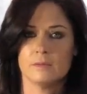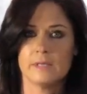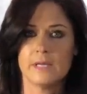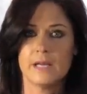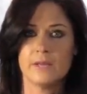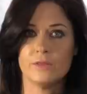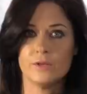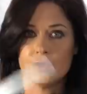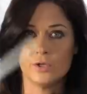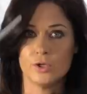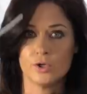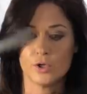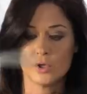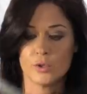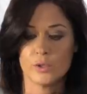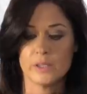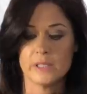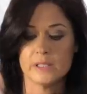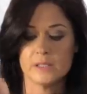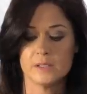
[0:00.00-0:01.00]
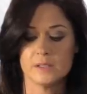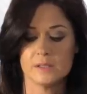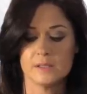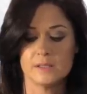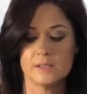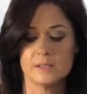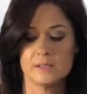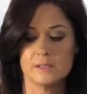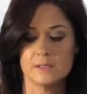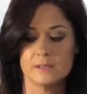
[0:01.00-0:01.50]
and then you're going to
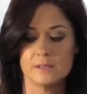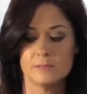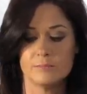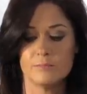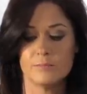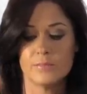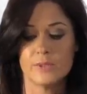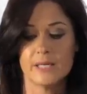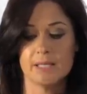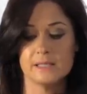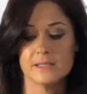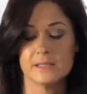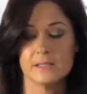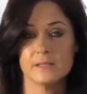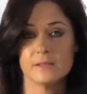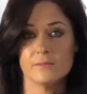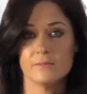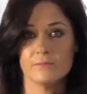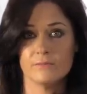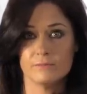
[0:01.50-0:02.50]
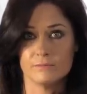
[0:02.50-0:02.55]
place it